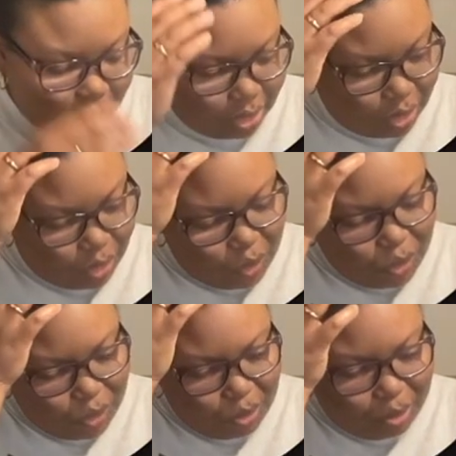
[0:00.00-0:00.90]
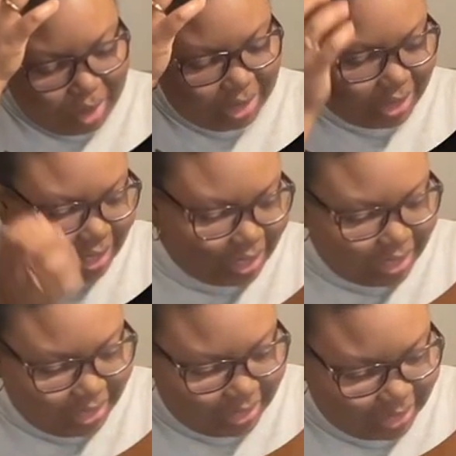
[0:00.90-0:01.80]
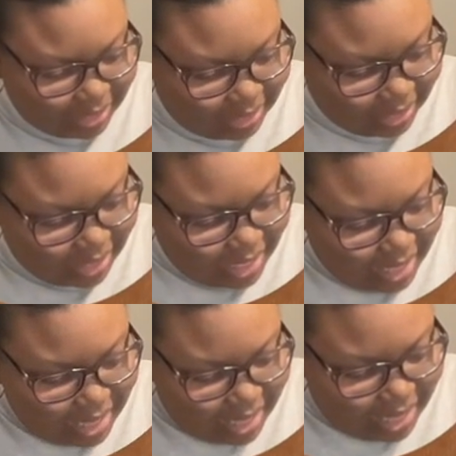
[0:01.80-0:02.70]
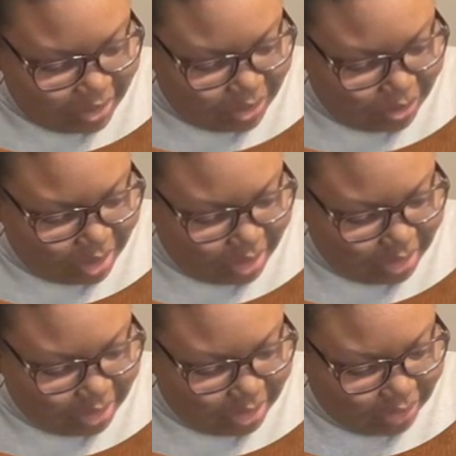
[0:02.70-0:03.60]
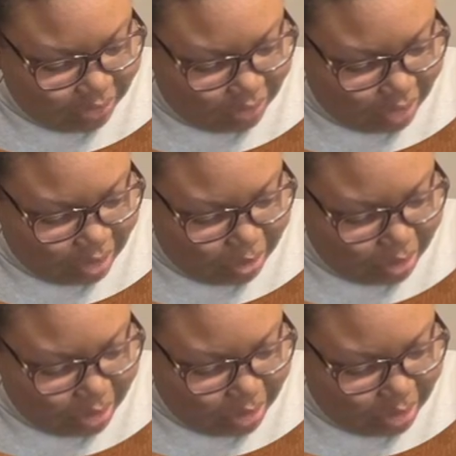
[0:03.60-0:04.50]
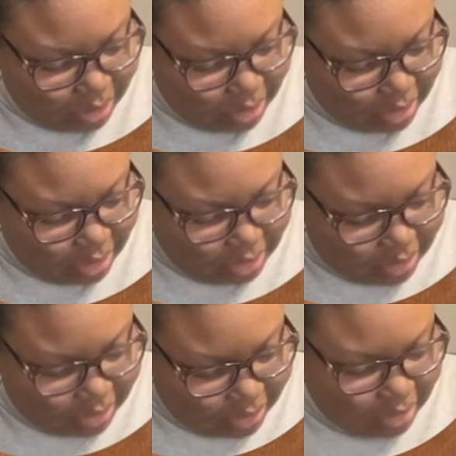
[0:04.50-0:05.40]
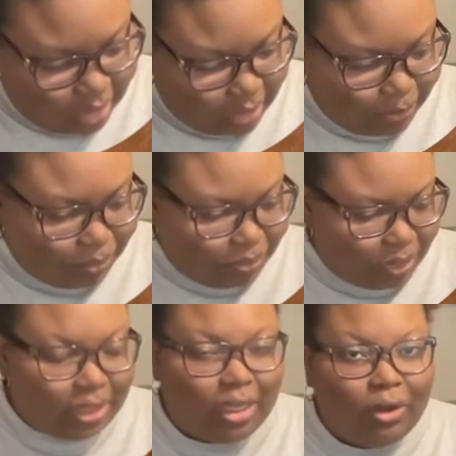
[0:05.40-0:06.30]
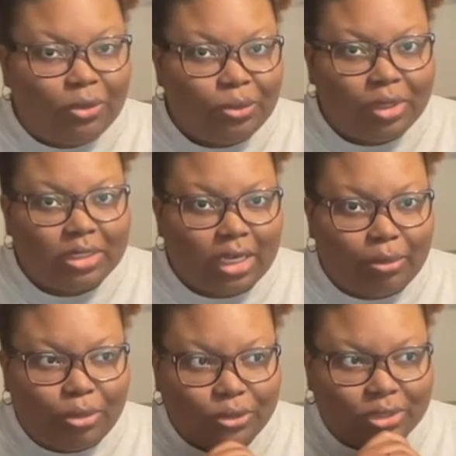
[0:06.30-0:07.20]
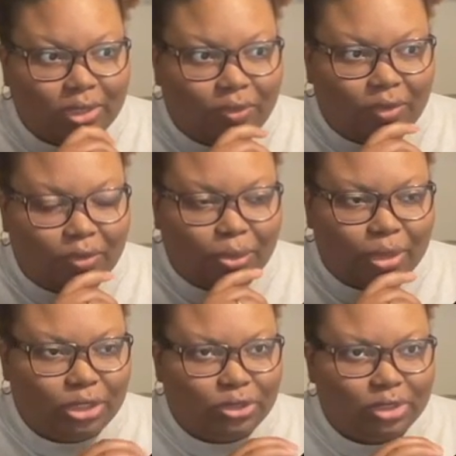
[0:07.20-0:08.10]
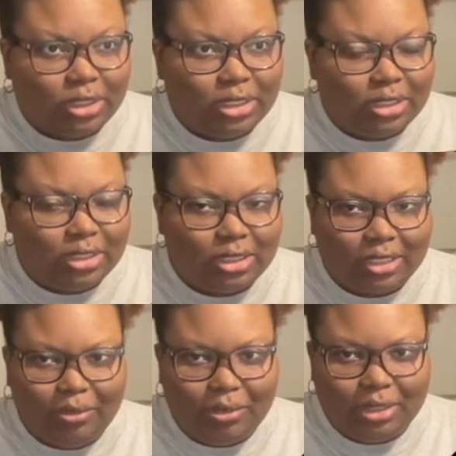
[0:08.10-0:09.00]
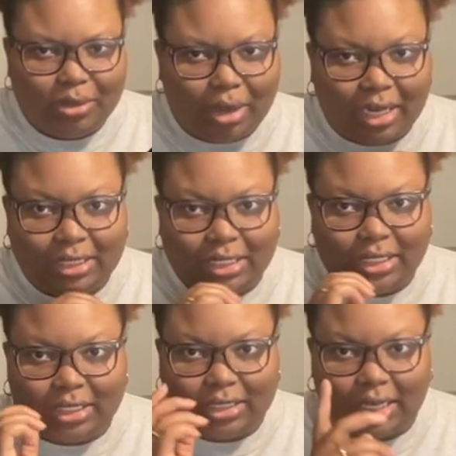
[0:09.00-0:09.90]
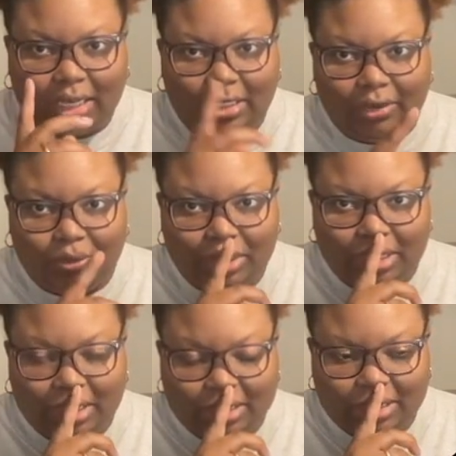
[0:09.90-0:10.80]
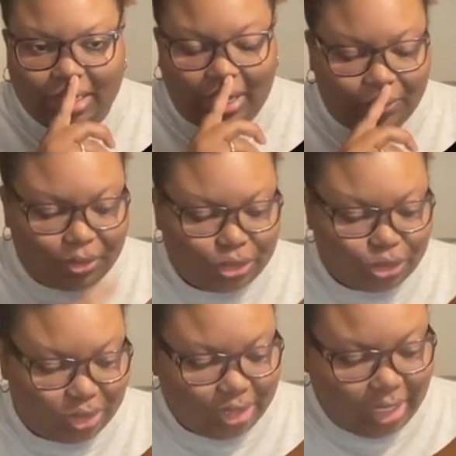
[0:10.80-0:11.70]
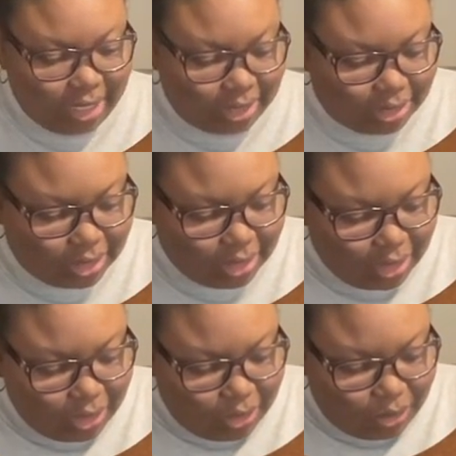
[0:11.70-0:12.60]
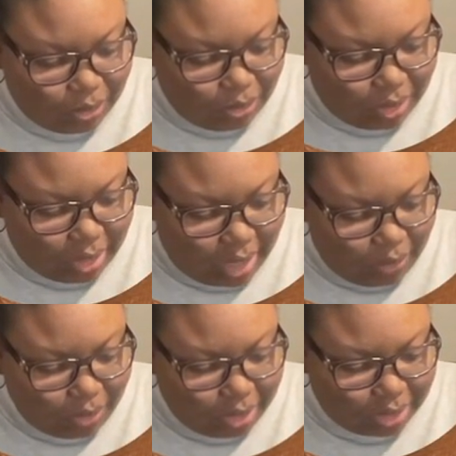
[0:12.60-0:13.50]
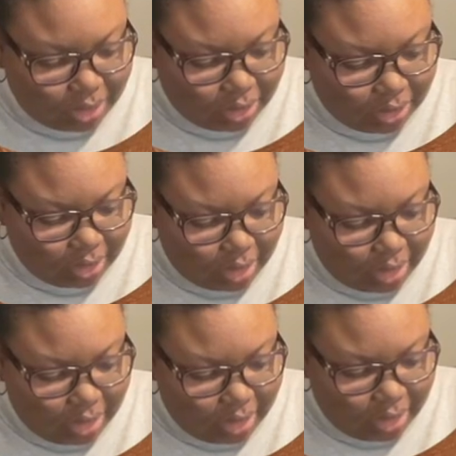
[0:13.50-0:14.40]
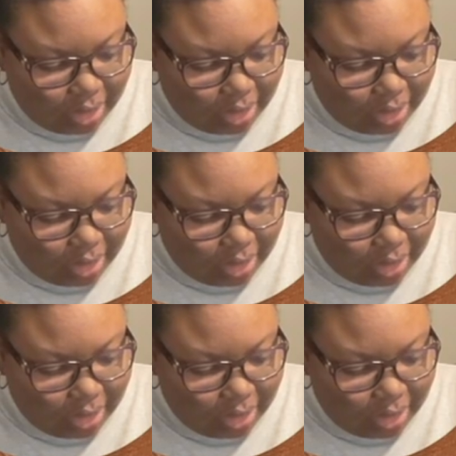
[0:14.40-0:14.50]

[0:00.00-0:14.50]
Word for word: Cool beans, I like this. I don't know why this is fun, but it is. And the only reason I pull stuff up from Pinterest is to just give me some idea exactly of what it is that I want to create, what I want it to look like,